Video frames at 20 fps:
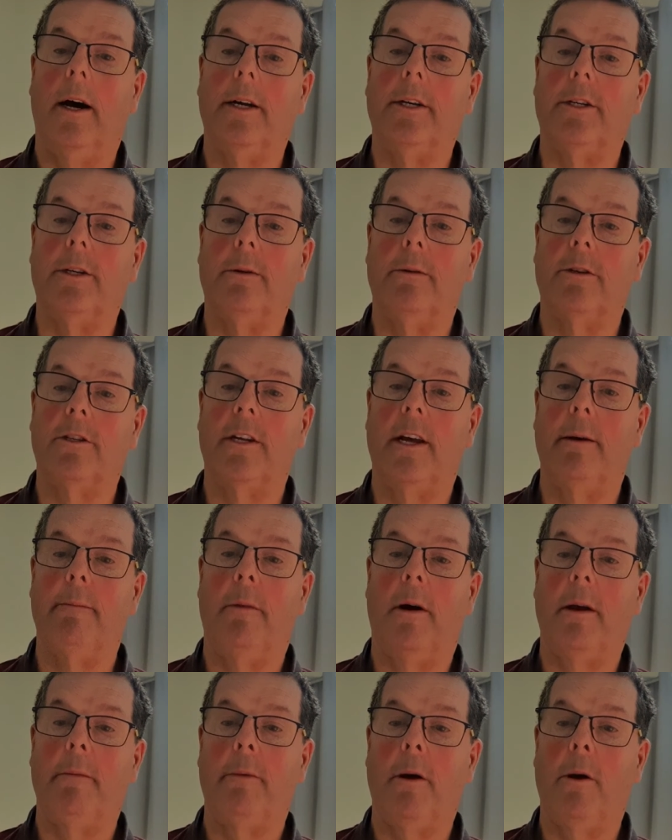I do set
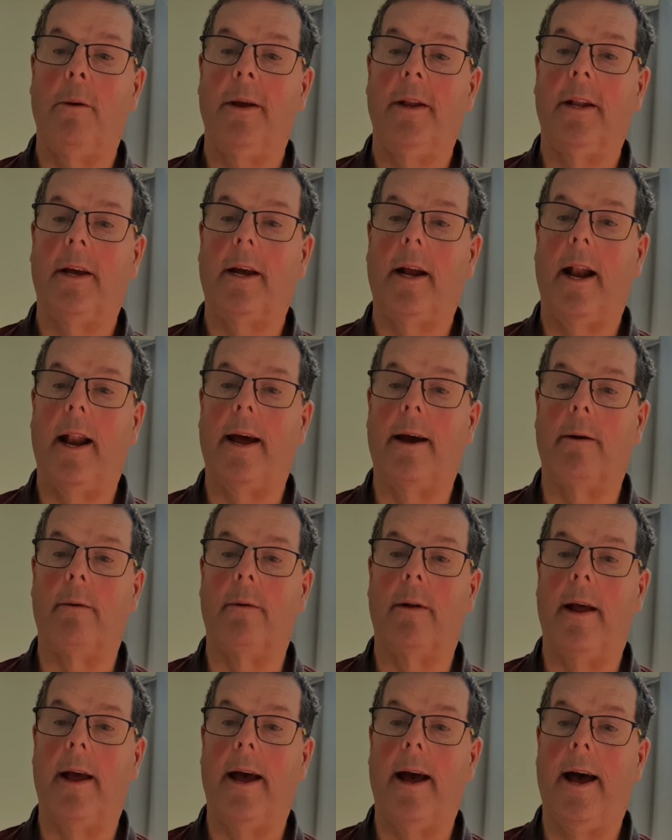my bow in the
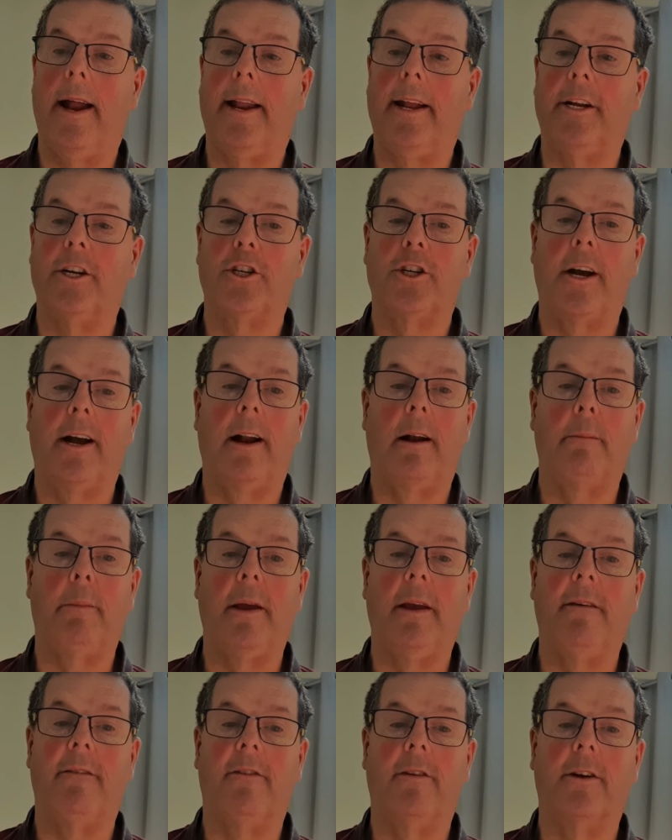cloud, and it shall
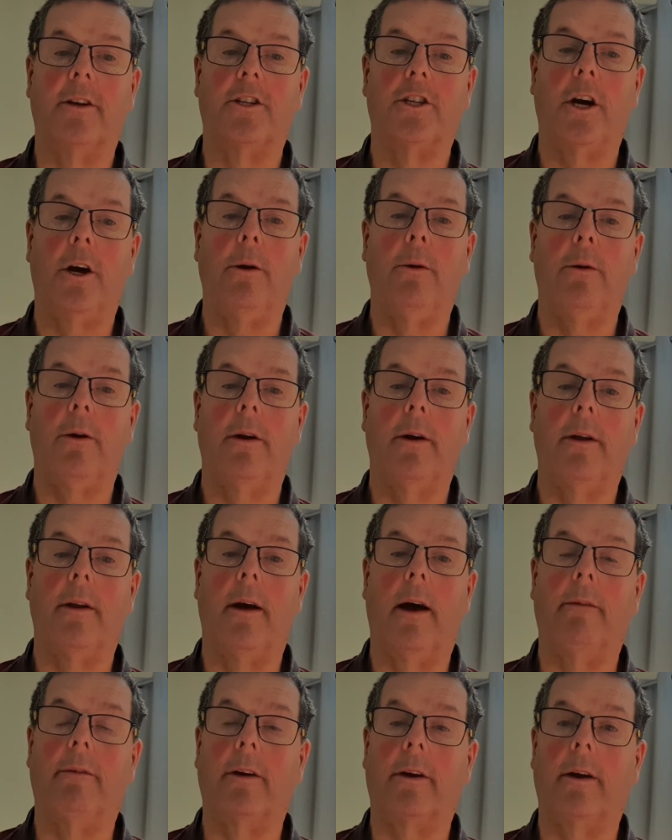be for a
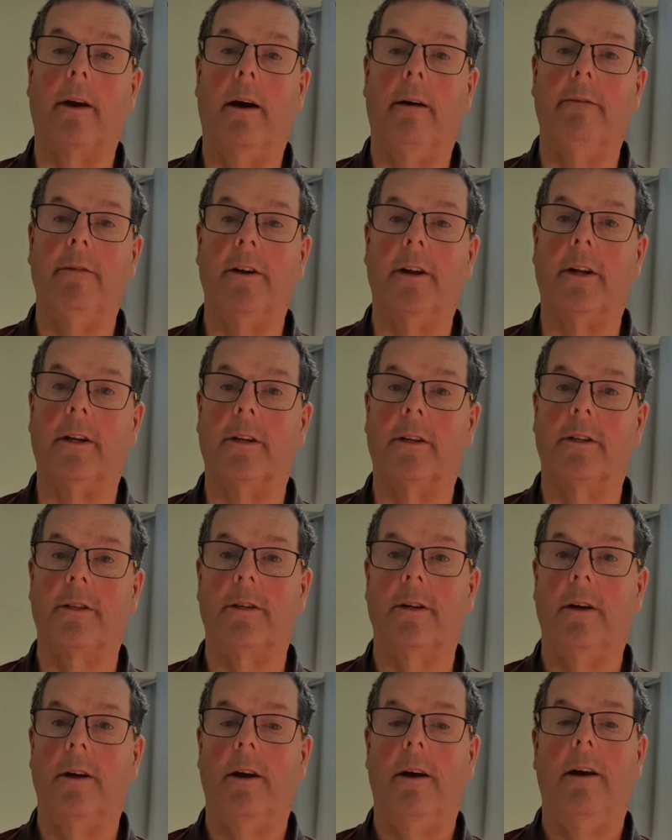token of a
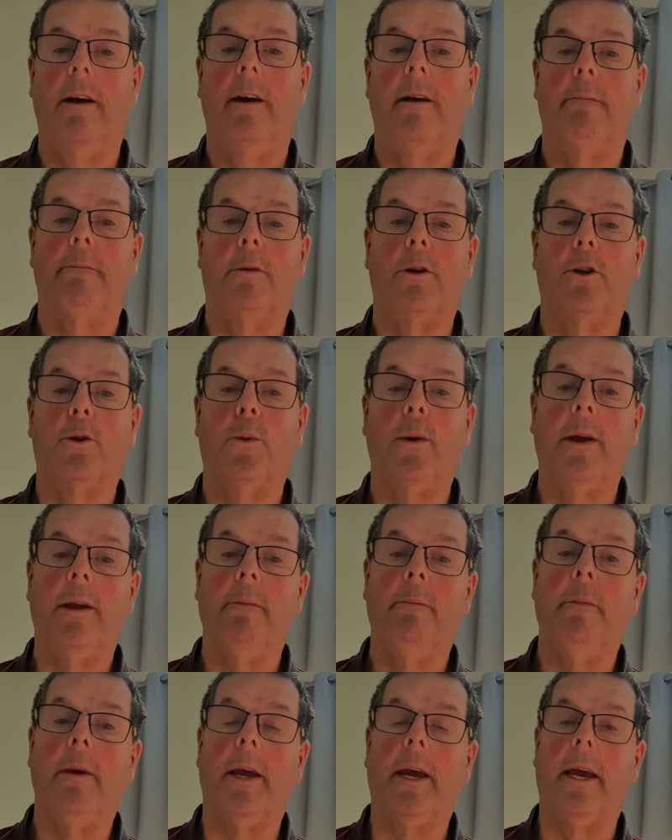covenant
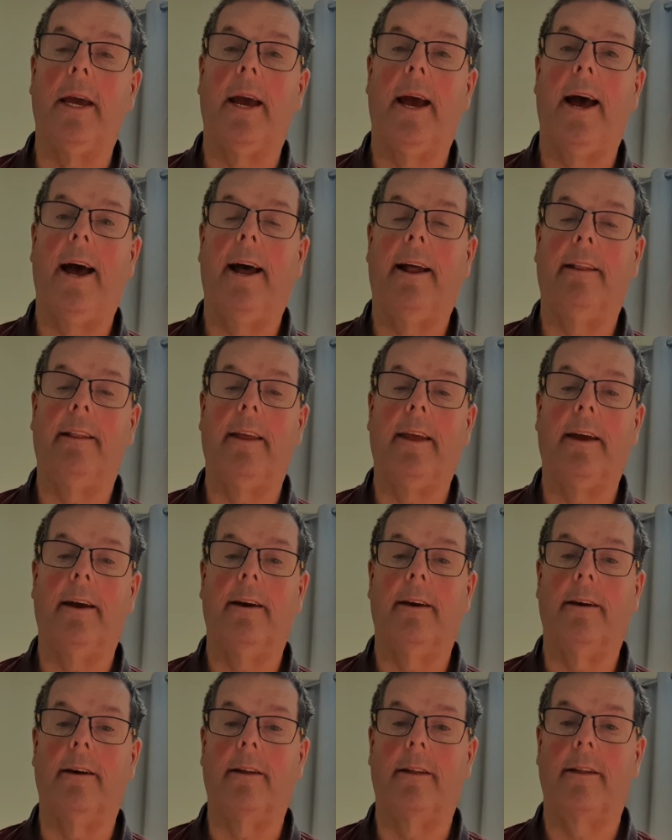between me and the
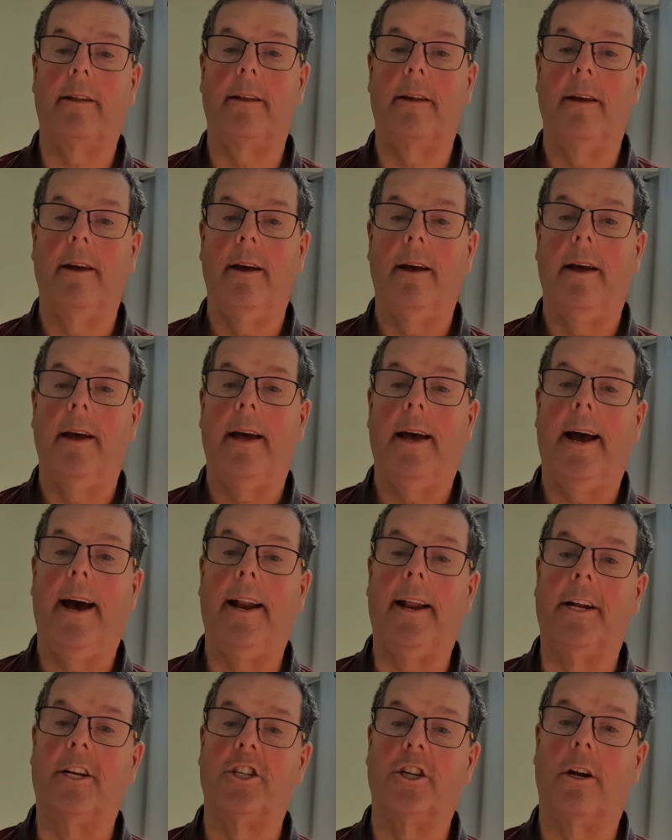earth.
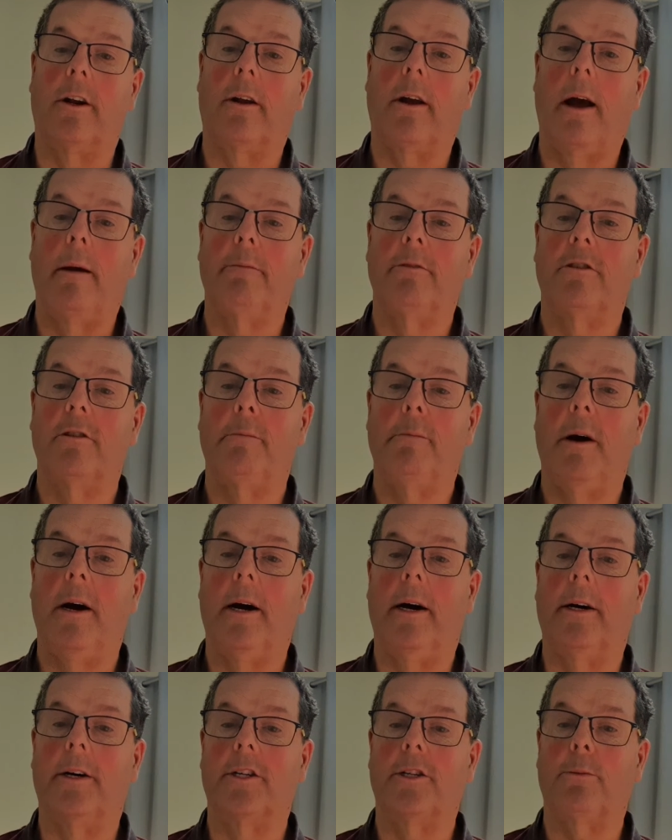And it shall come to
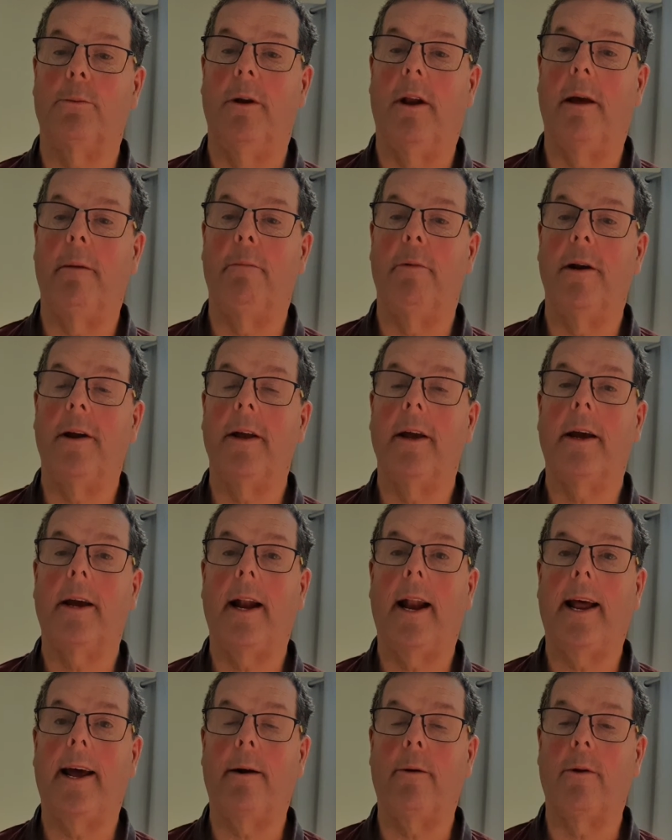pass when I bring a
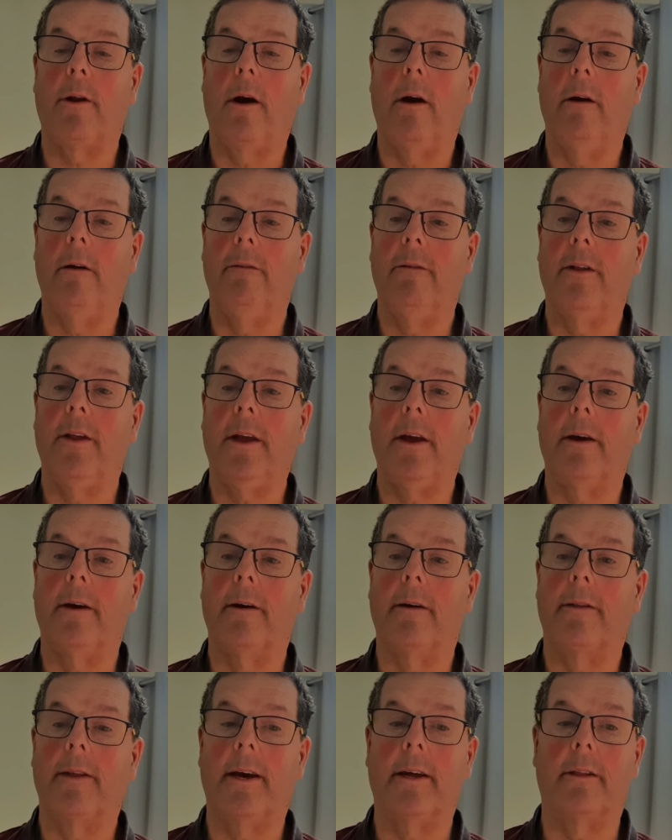cloud over the
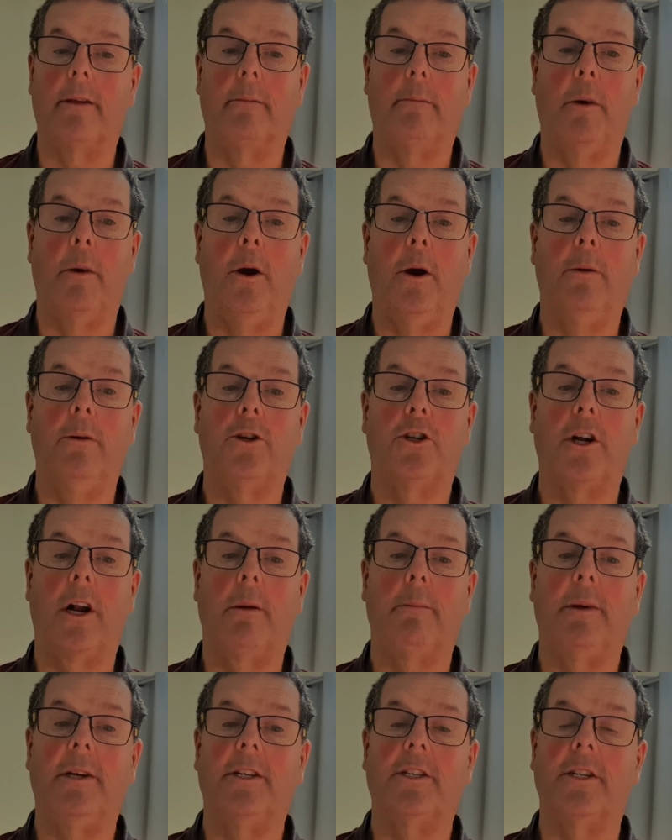earth that the bow
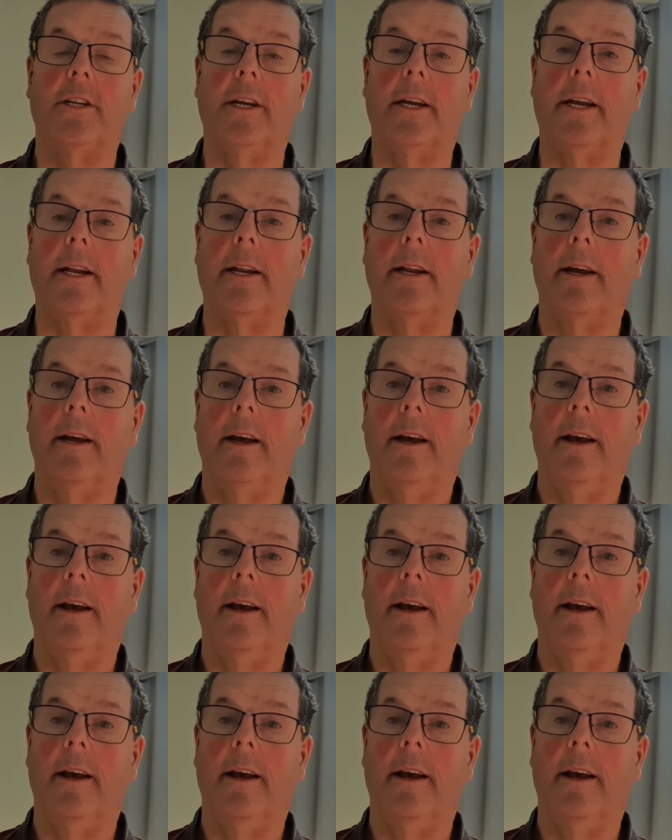shall be seen